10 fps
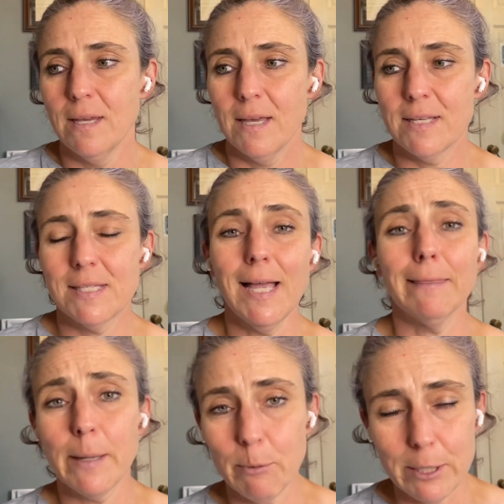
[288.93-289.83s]
It's not
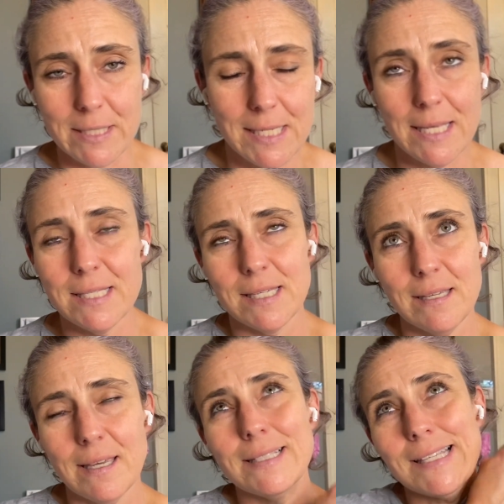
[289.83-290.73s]
labor intensive.
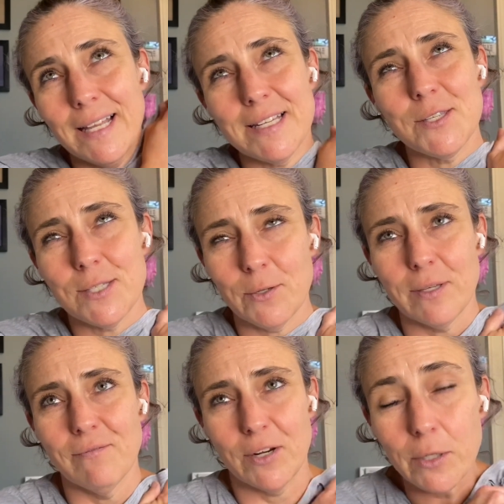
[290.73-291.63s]
It's not necessarily
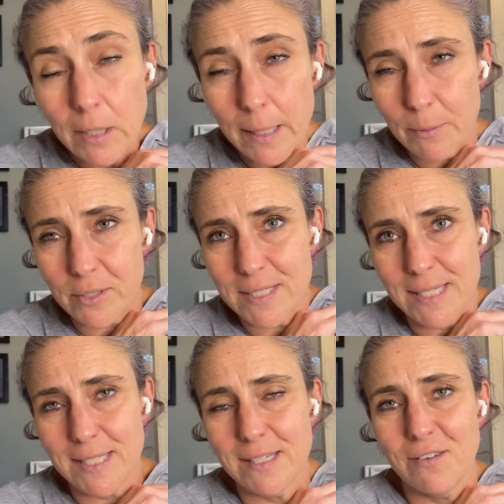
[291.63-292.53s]
very labor
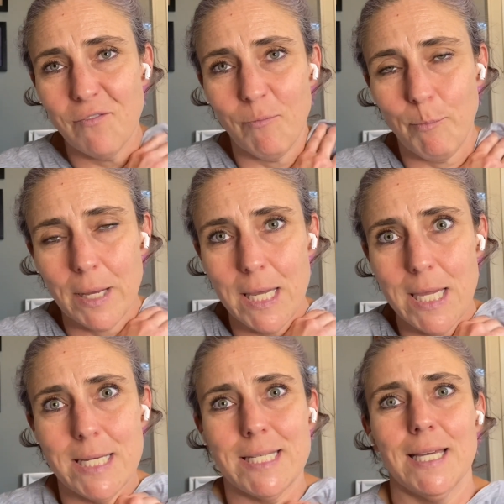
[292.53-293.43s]
intensive,
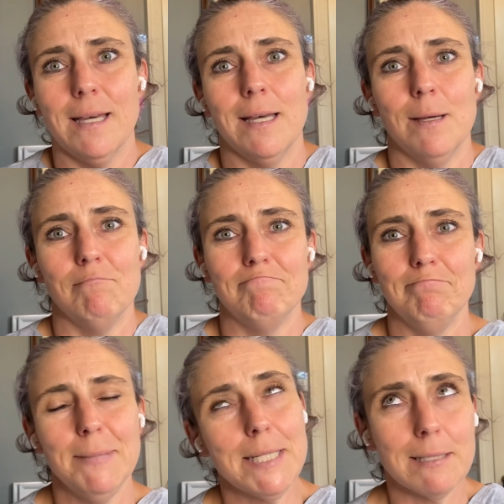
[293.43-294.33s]
but it's a
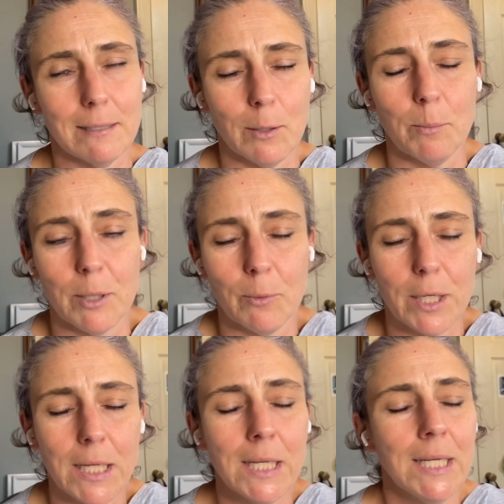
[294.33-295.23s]
little bit of work.
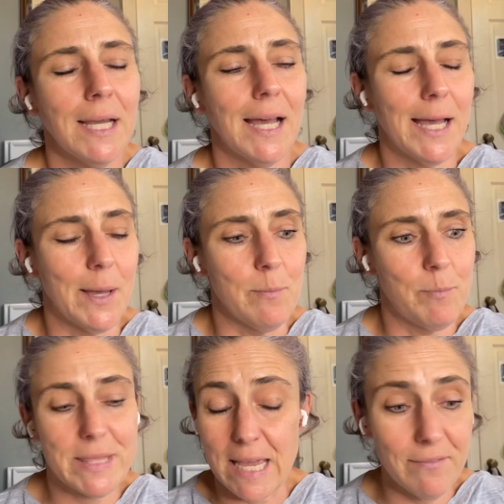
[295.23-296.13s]

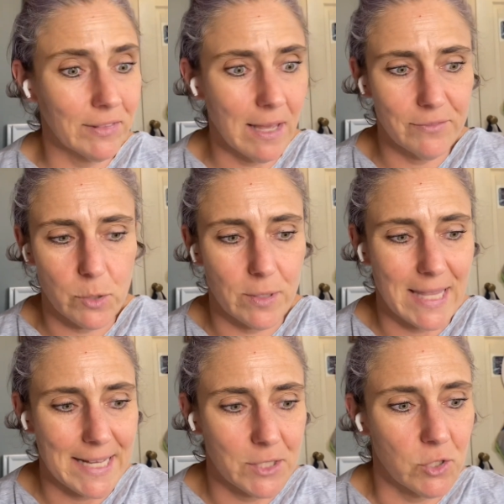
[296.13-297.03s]
But they've loved doing
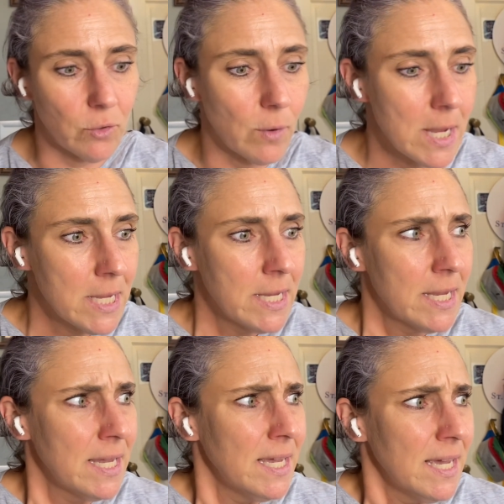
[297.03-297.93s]
that too.
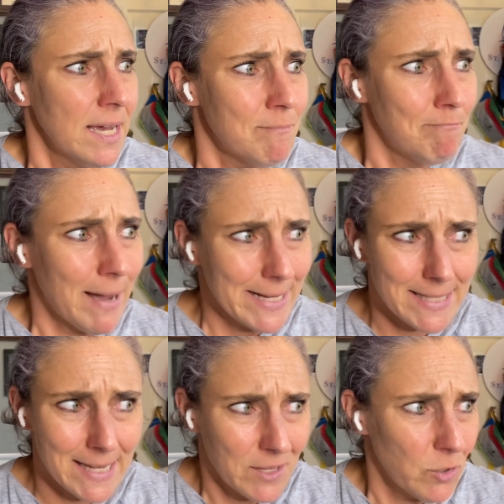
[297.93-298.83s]
My
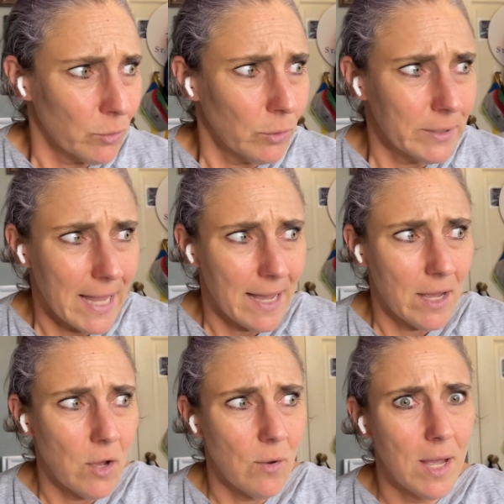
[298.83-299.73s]
10-year-old
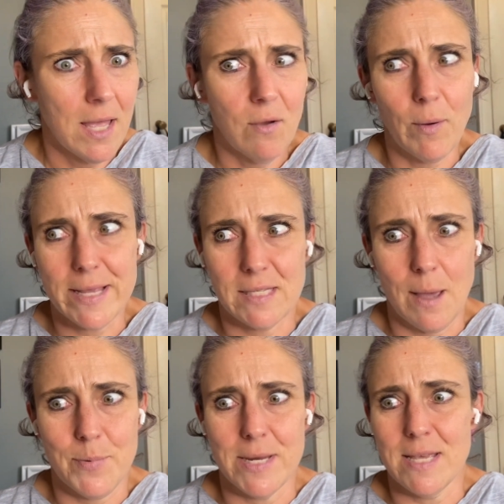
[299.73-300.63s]
now wakes
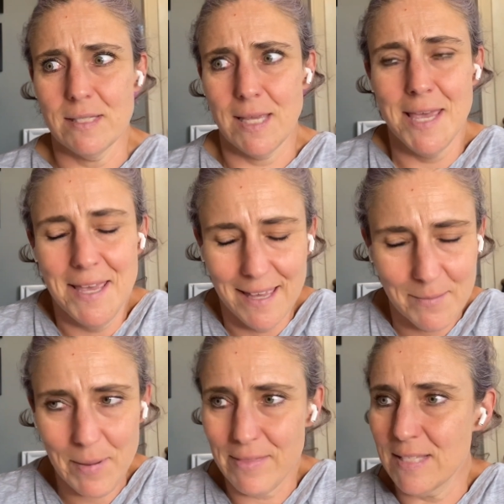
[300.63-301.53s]
up and
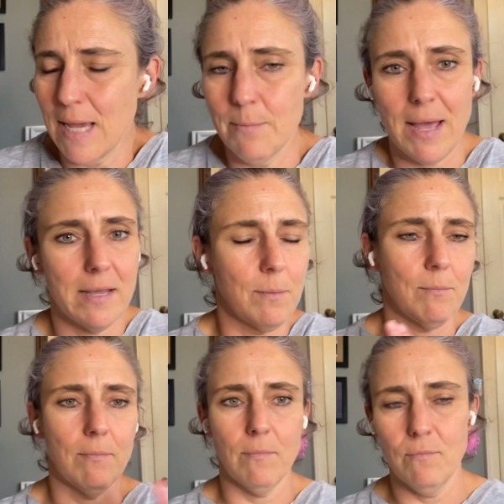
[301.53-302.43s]
by the time I
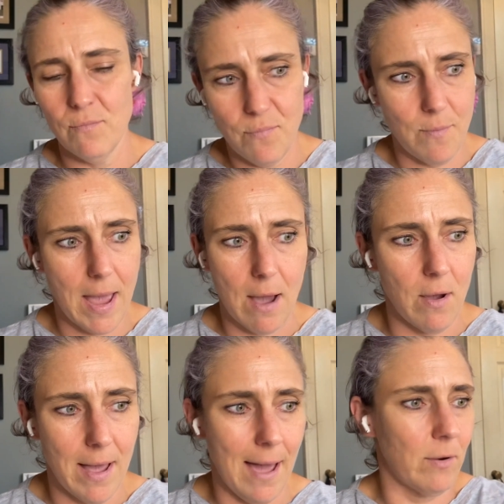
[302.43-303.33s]
come
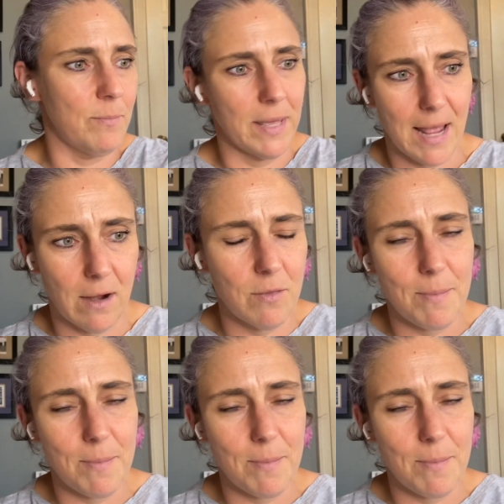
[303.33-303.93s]
out of bed, out of the